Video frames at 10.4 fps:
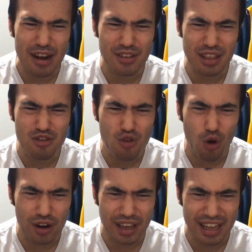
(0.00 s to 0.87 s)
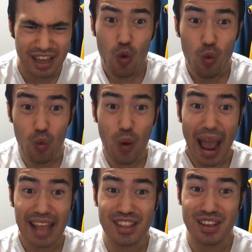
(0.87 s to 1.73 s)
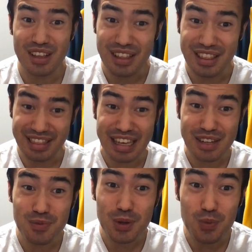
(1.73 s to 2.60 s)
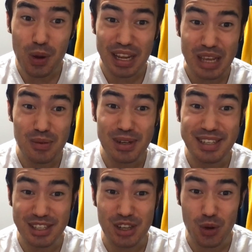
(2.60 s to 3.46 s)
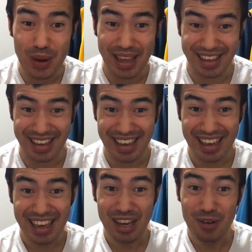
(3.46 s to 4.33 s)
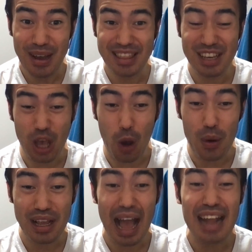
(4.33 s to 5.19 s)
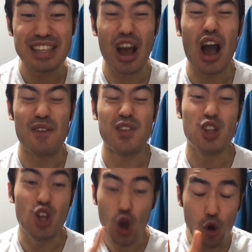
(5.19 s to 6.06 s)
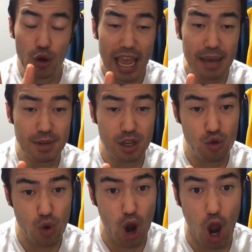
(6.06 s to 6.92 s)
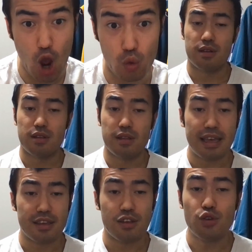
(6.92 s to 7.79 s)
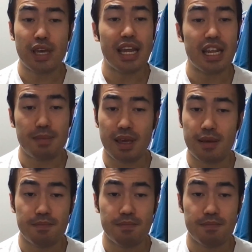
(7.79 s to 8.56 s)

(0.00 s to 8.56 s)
than Jordan when this was what he was doing when the going got tough 2 games in a row. Like, you kidding me?